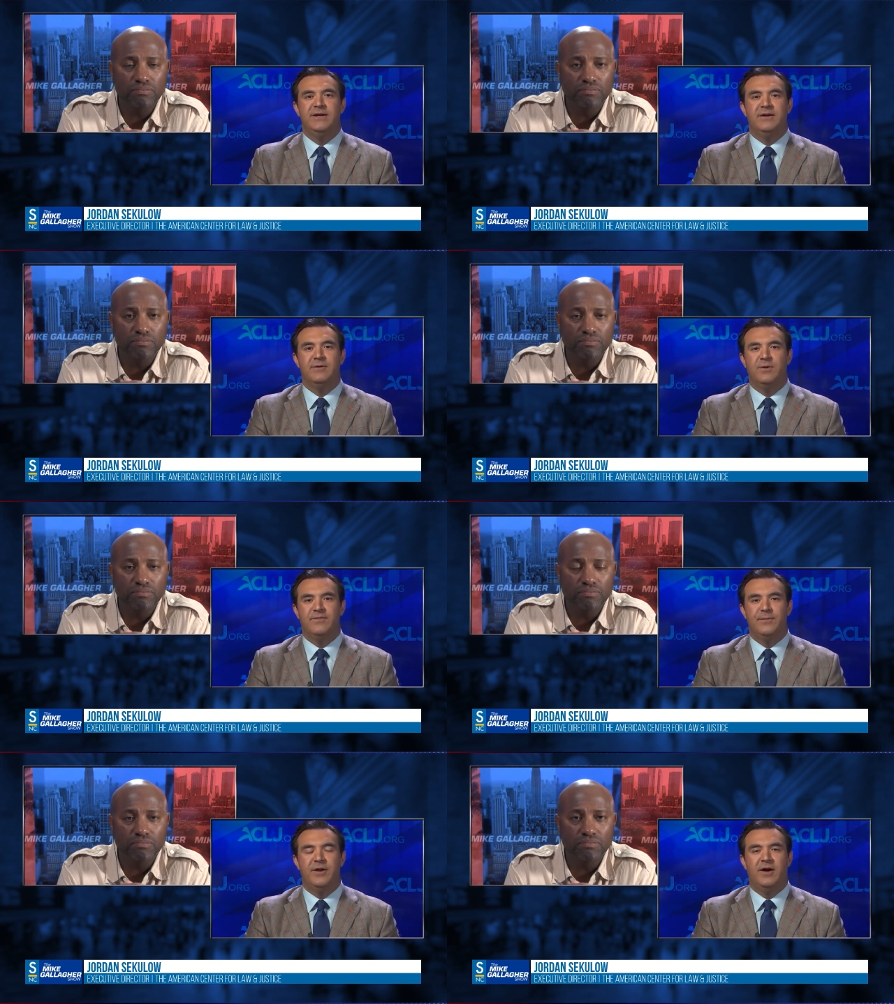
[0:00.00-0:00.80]
Speaker 1: our, we'll have
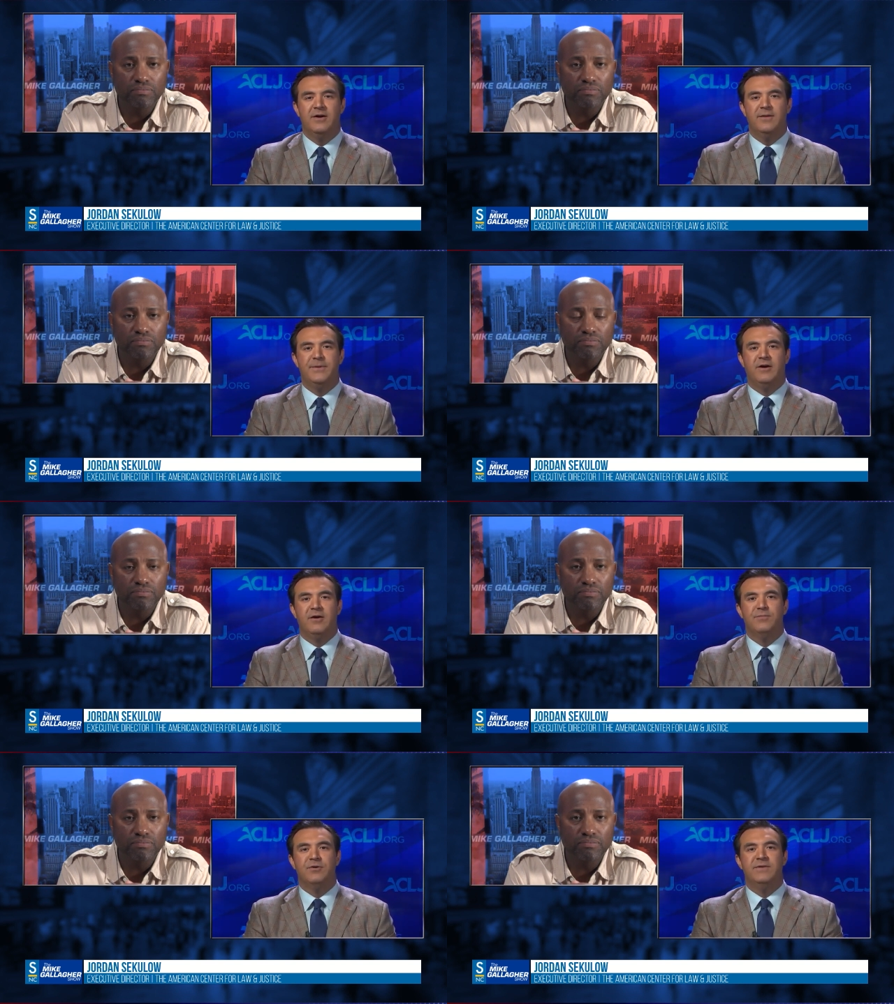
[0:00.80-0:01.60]
a blog up in
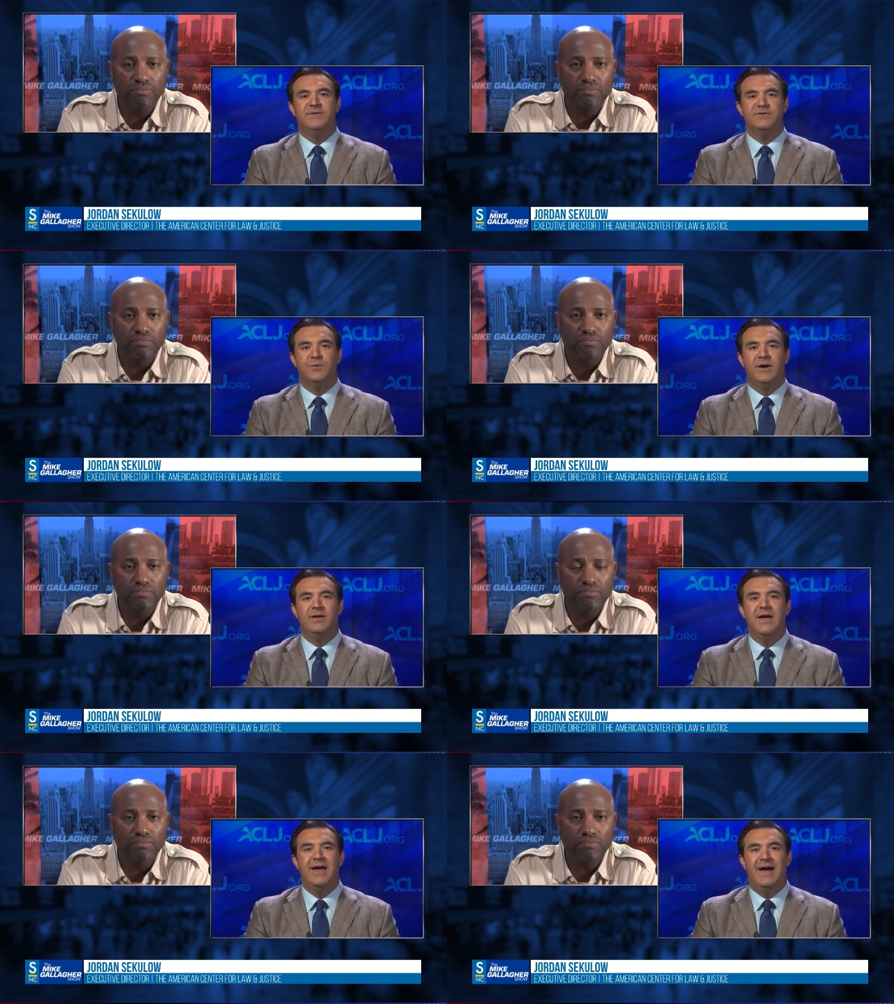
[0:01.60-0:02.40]
our brief as
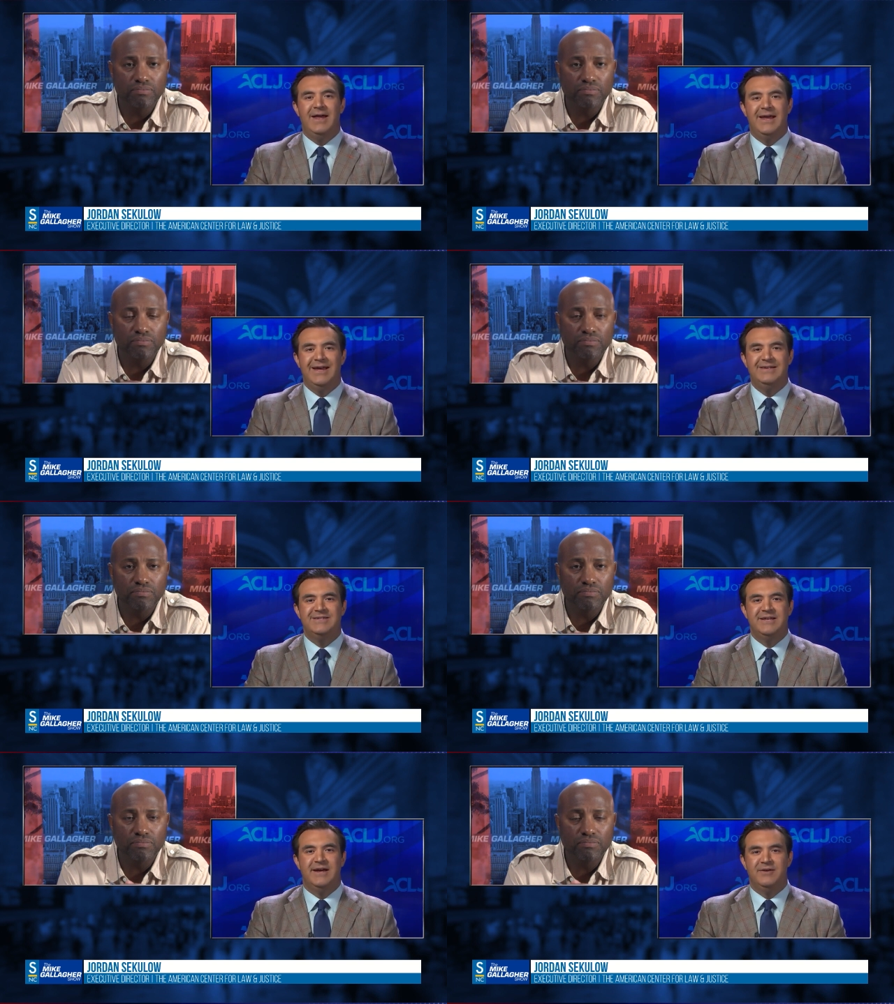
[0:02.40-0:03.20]
well at
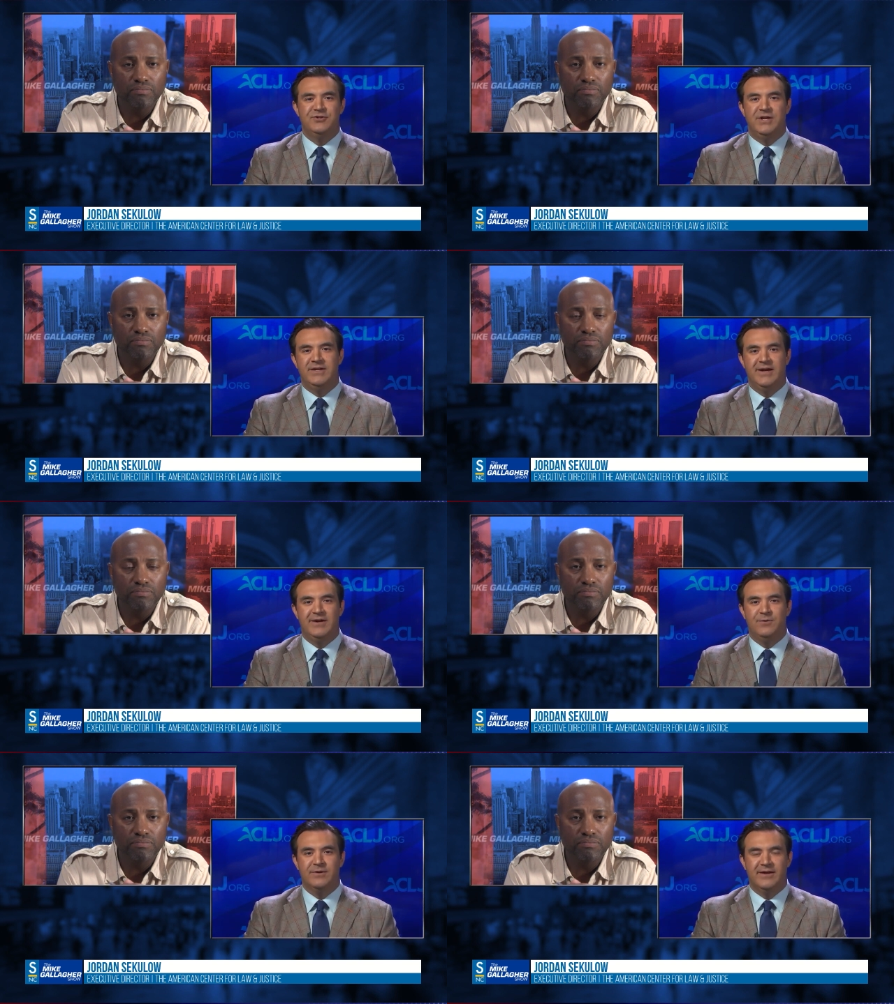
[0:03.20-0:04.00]

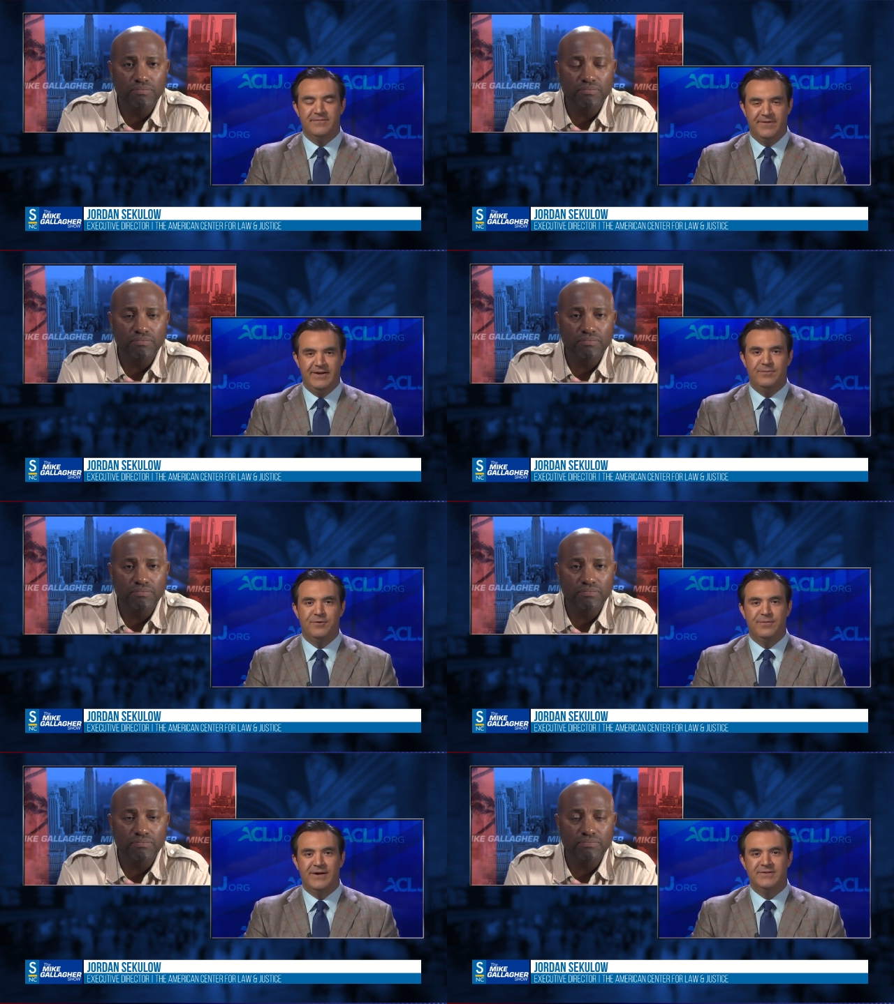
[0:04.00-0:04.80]
aclj.org. They can find out
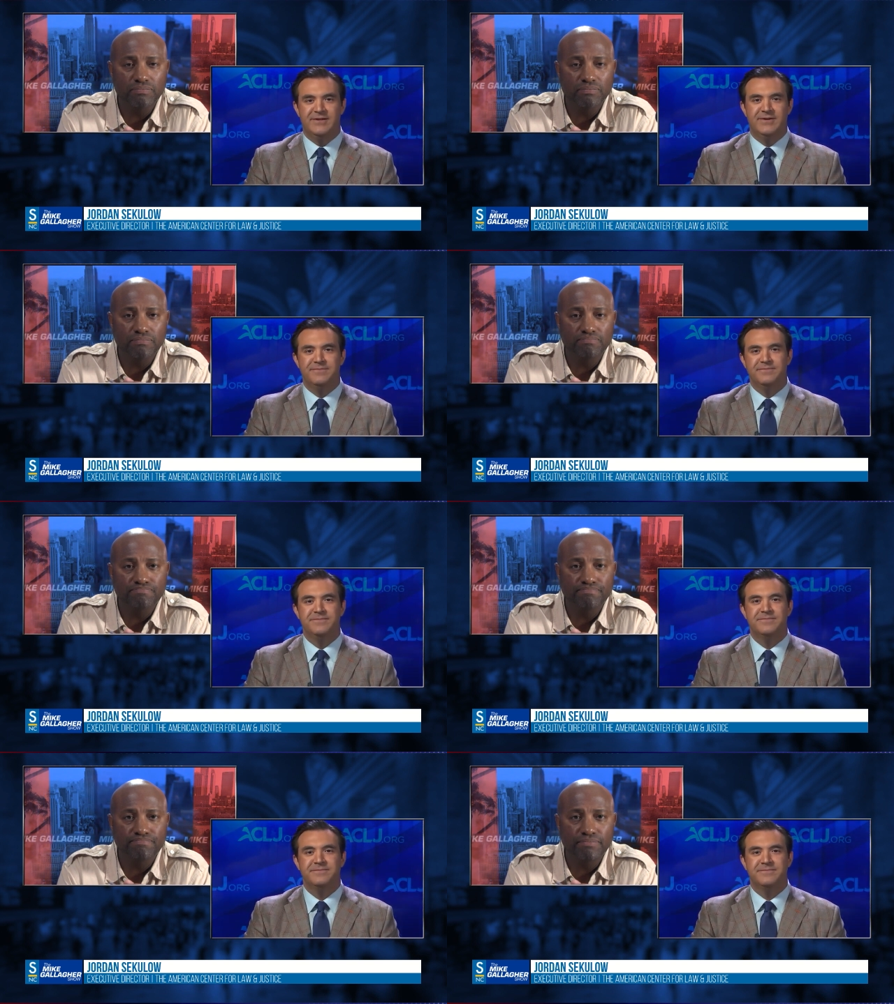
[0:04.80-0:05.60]
more about us there.
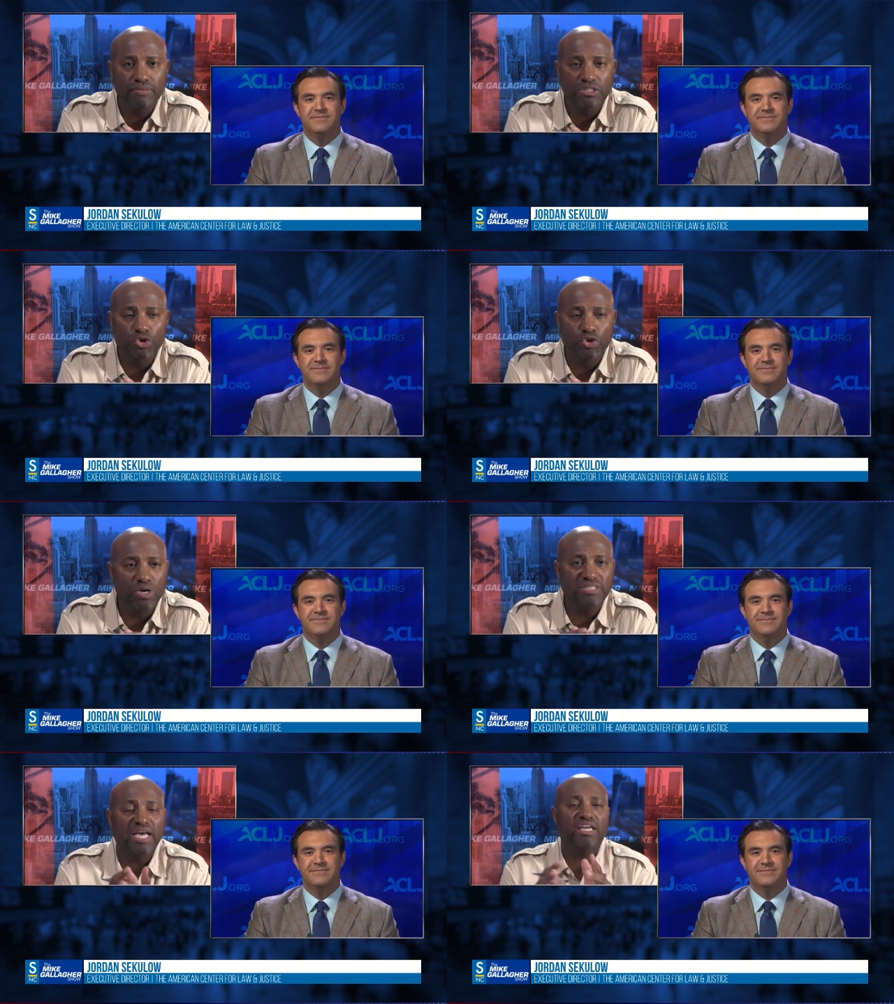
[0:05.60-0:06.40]

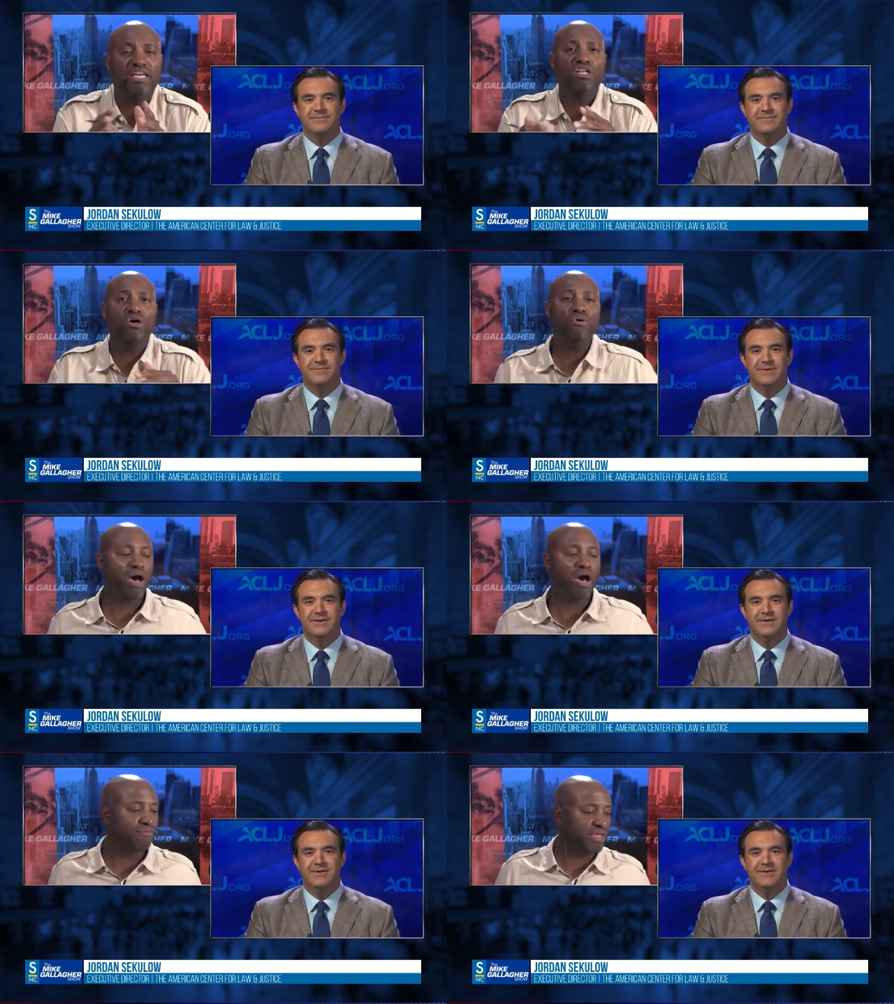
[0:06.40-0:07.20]
Speaker 2: Jordan
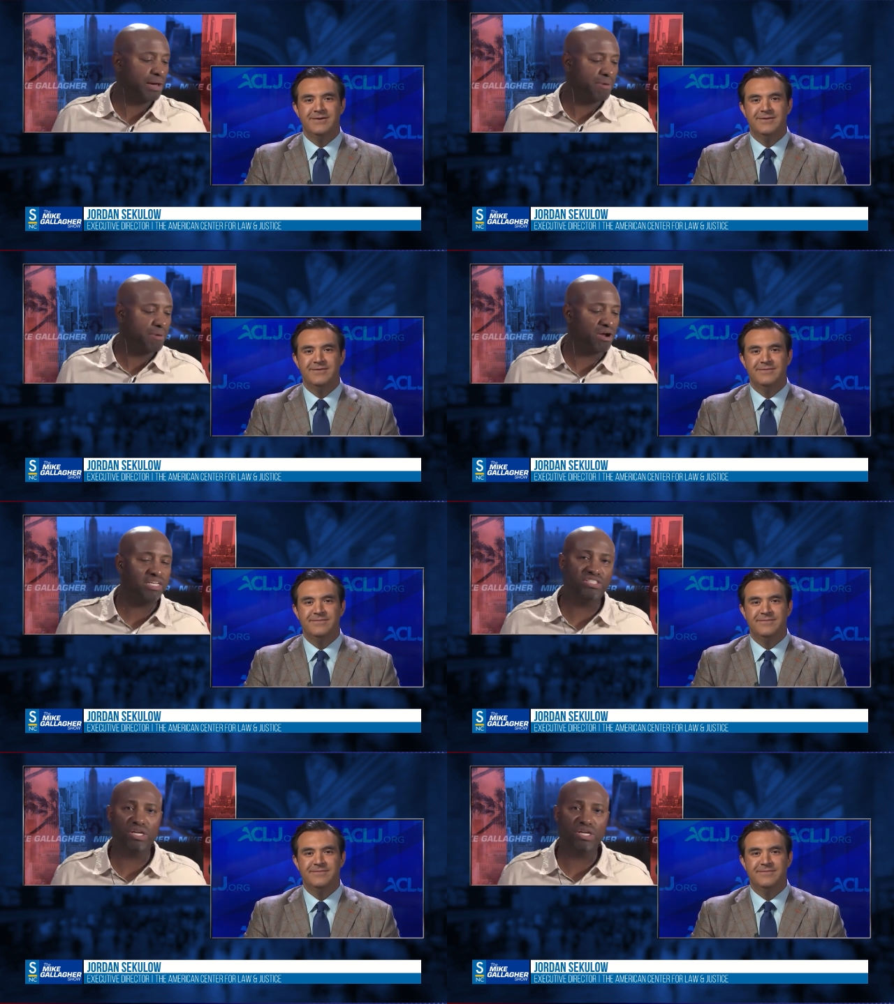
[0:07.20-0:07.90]
Sekulow of the American